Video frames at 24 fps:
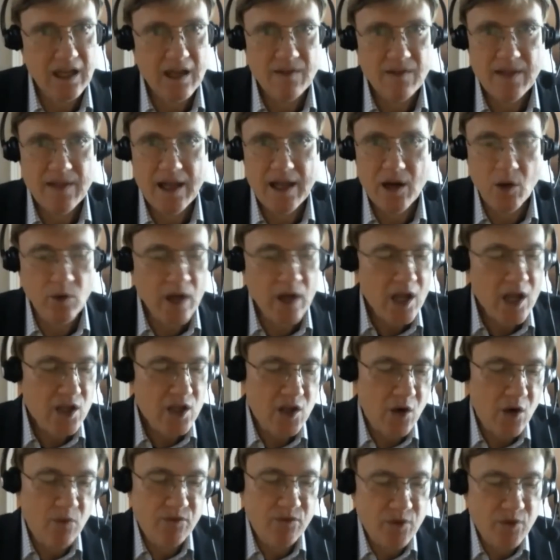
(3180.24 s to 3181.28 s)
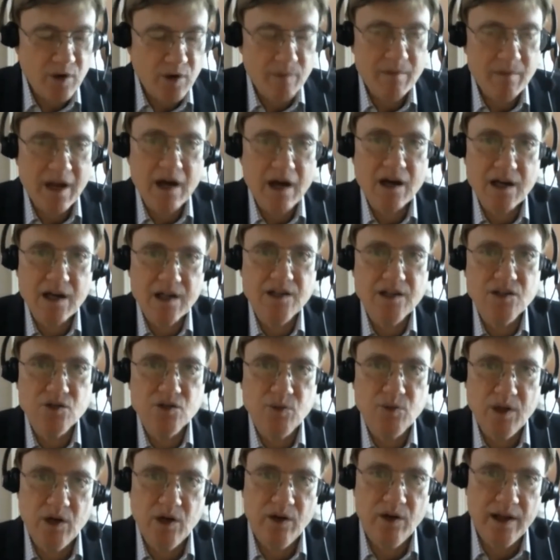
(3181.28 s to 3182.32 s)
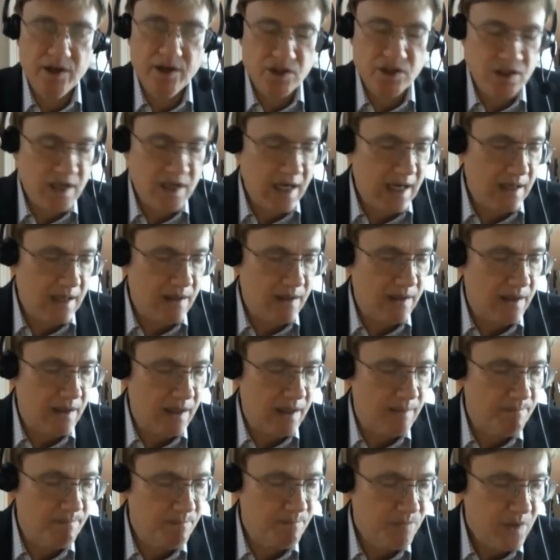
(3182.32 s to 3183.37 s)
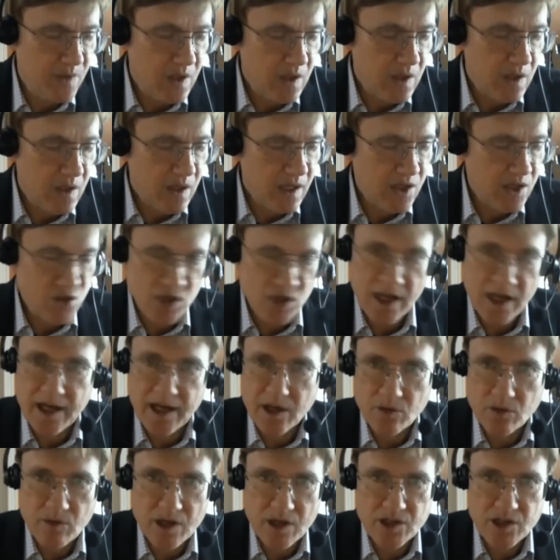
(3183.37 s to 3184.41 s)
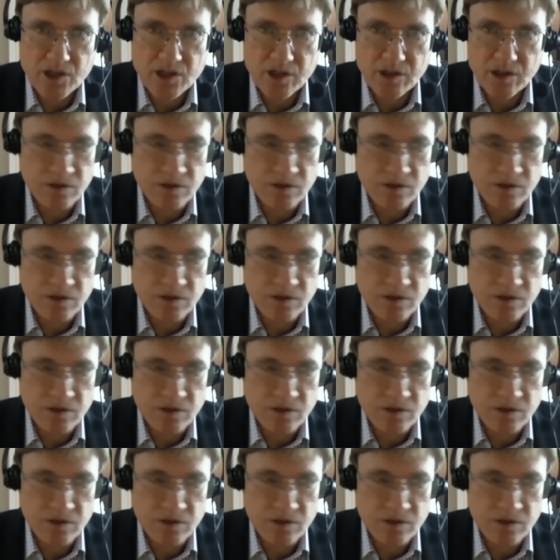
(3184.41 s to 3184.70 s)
they don't, for Americans, we don't understand. In China and Russia,